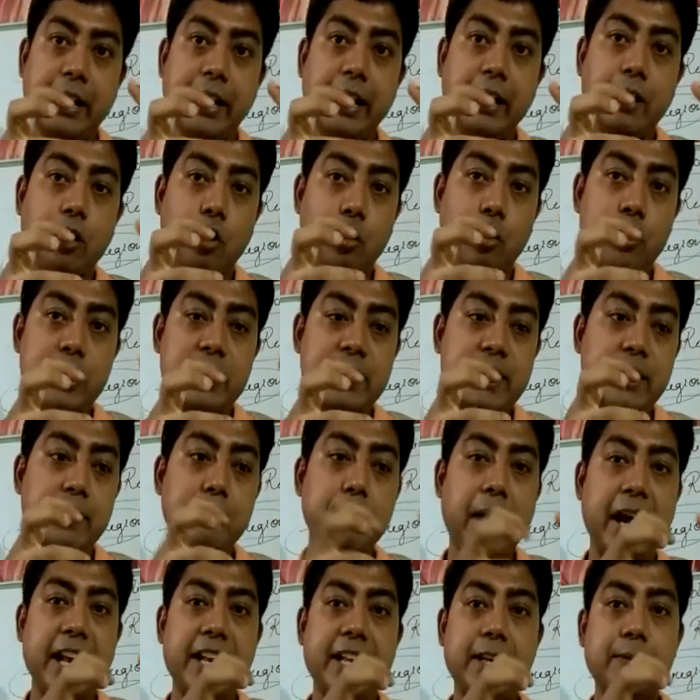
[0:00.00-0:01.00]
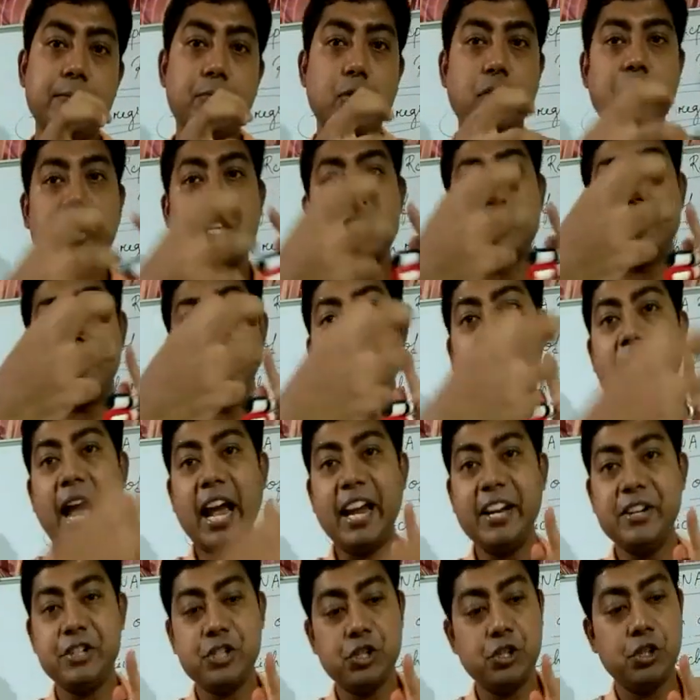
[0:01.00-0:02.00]
the origin binding proteins
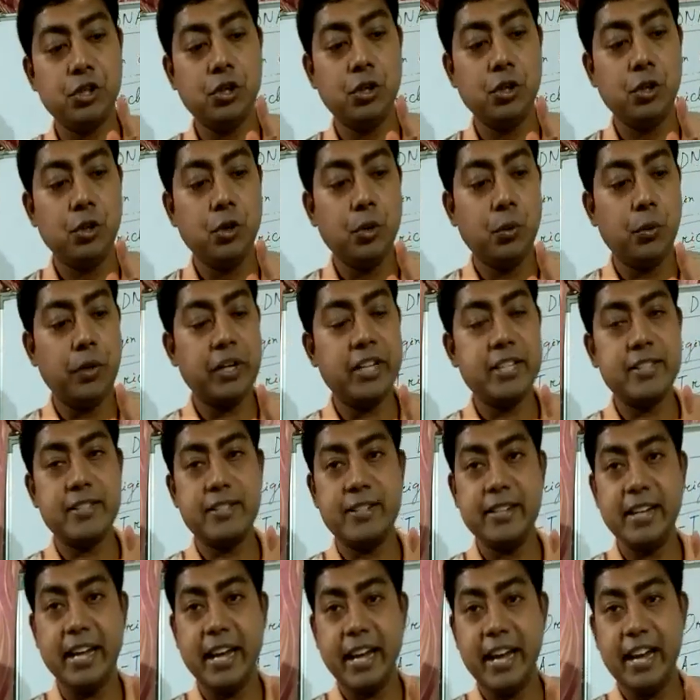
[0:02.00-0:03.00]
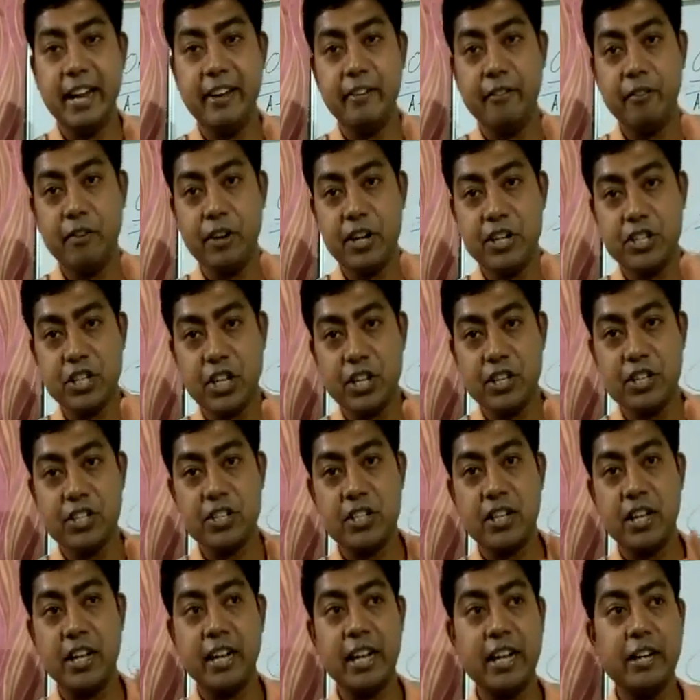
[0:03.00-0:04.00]
bind with these DNA
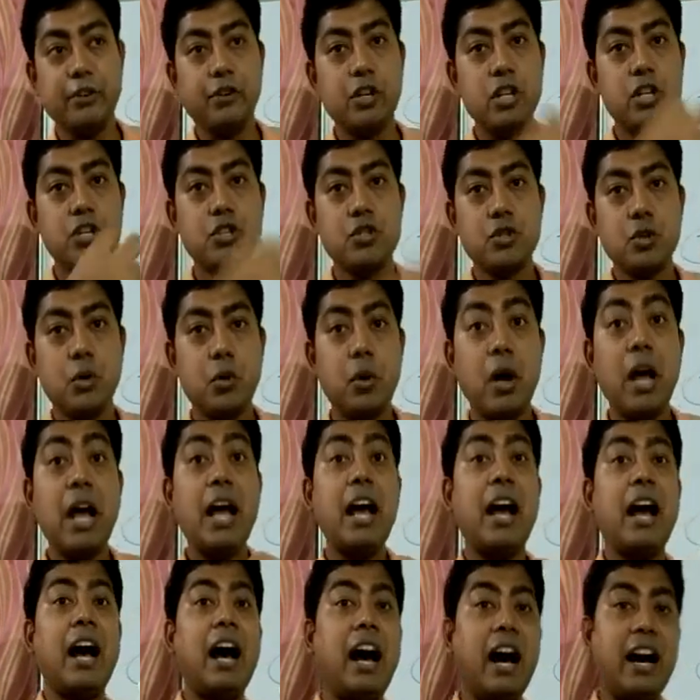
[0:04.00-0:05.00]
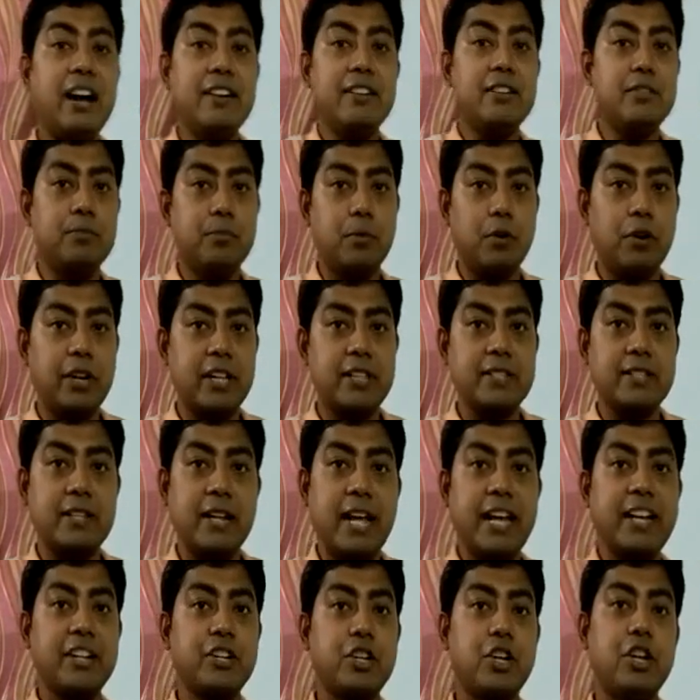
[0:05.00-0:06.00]
regions, then it will show other
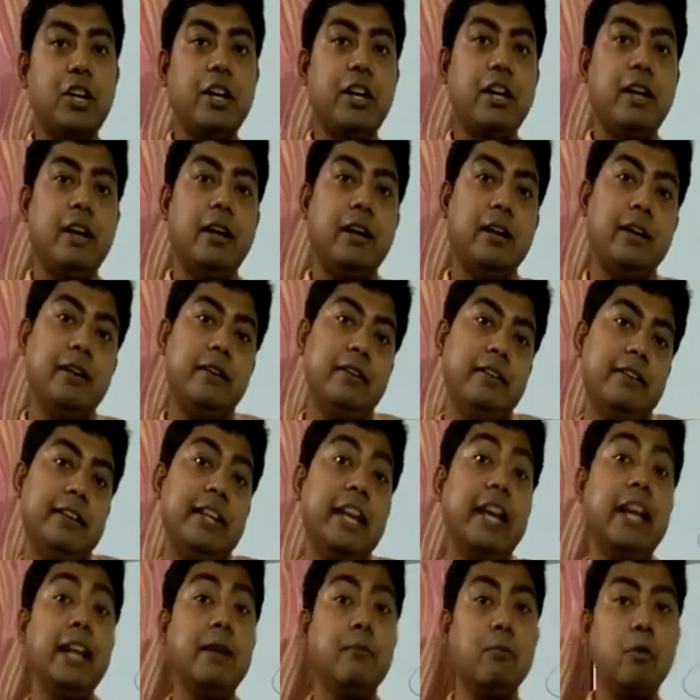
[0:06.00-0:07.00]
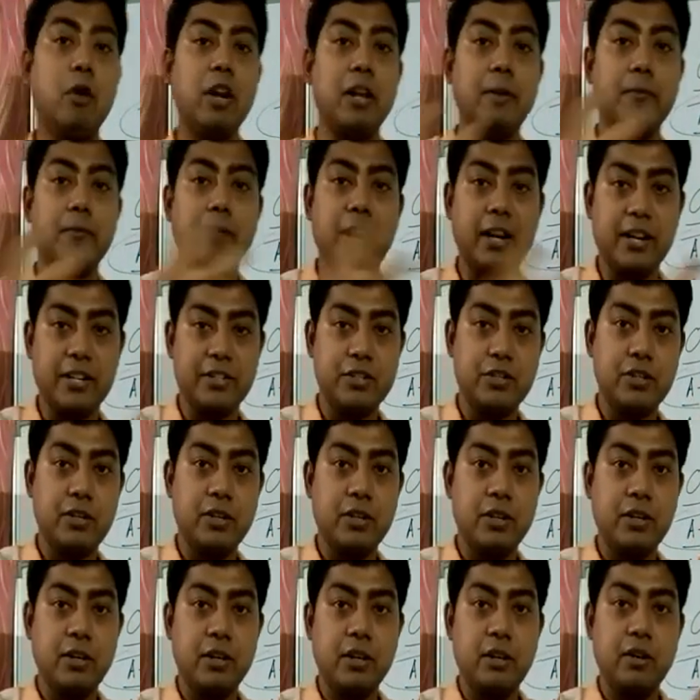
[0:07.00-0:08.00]
proteins like DNA
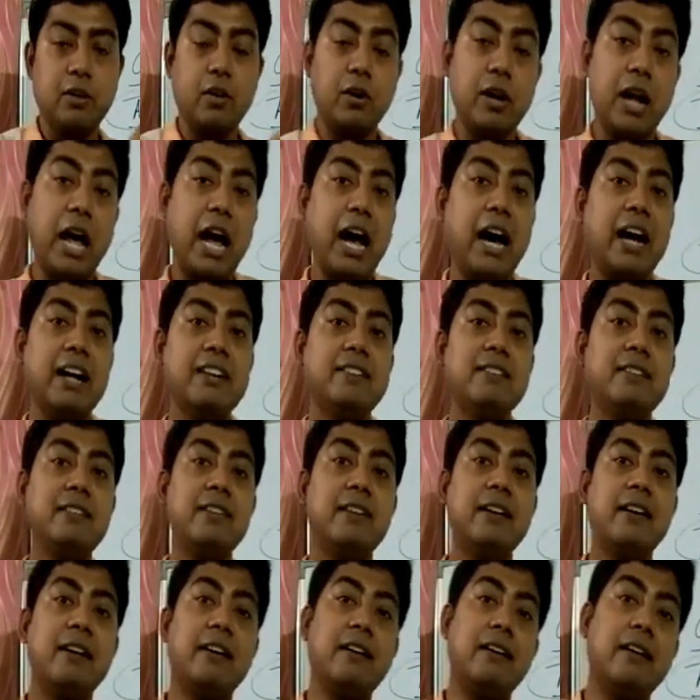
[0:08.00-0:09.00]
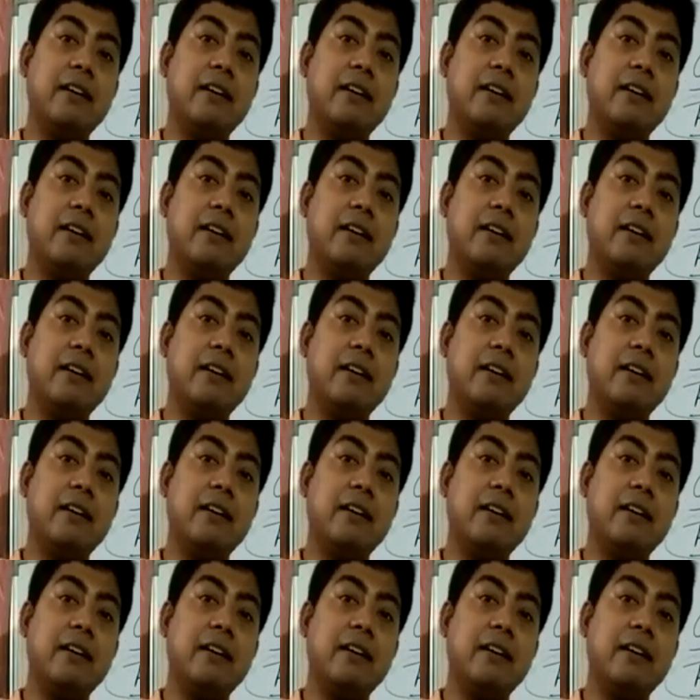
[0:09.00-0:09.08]
polymers or other